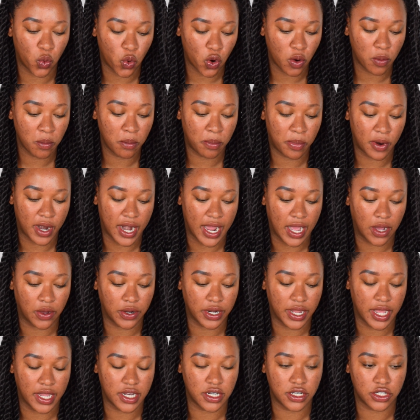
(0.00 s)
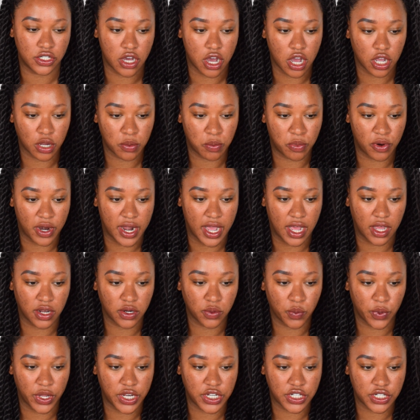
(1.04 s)
warm brown, and dark
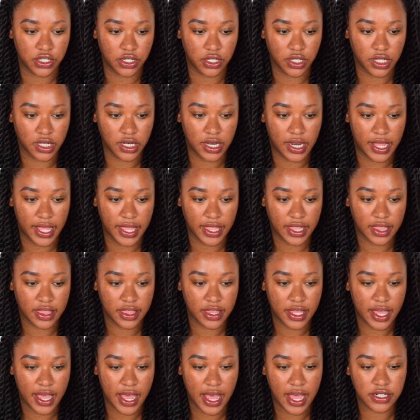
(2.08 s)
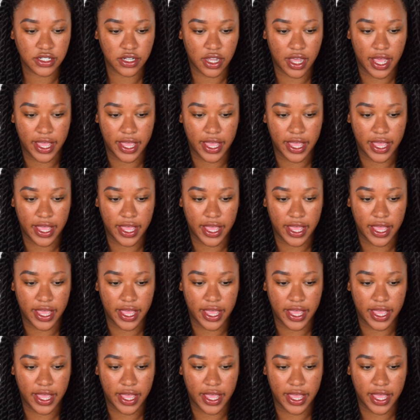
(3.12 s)
brown, which look like that.